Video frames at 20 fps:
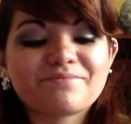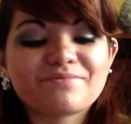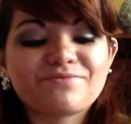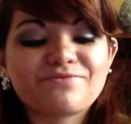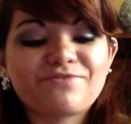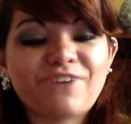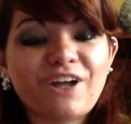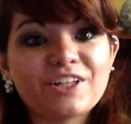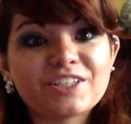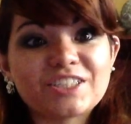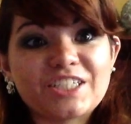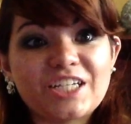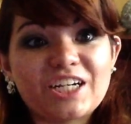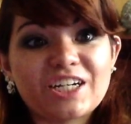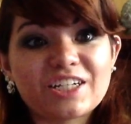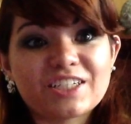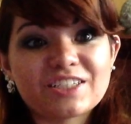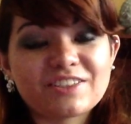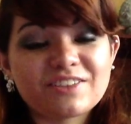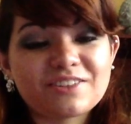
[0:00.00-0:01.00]

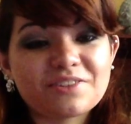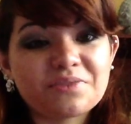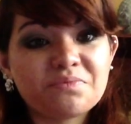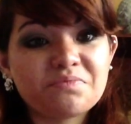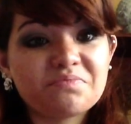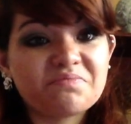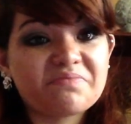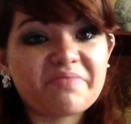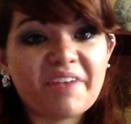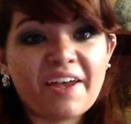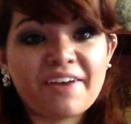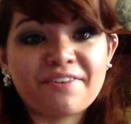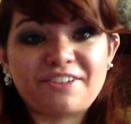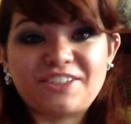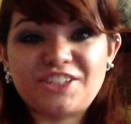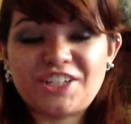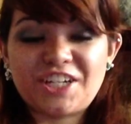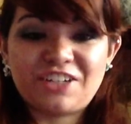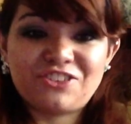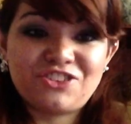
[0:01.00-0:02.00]
volunteers every
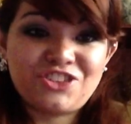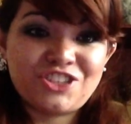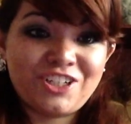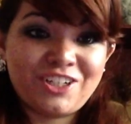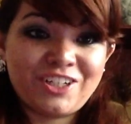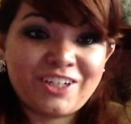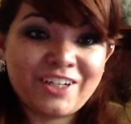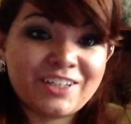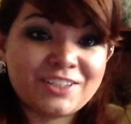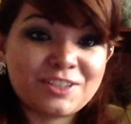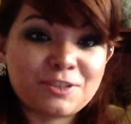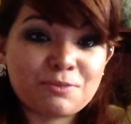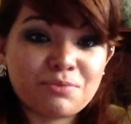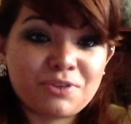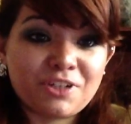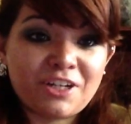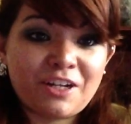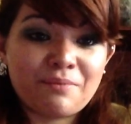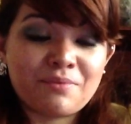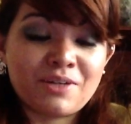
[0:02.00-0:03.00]
chance she gets,
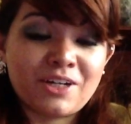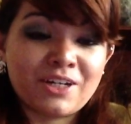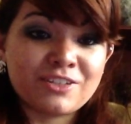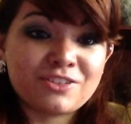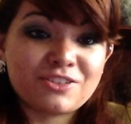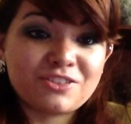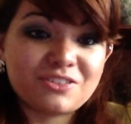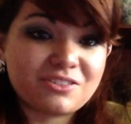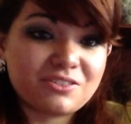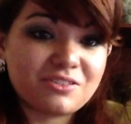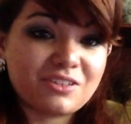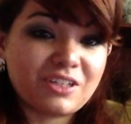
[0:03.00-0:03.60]
pretty much,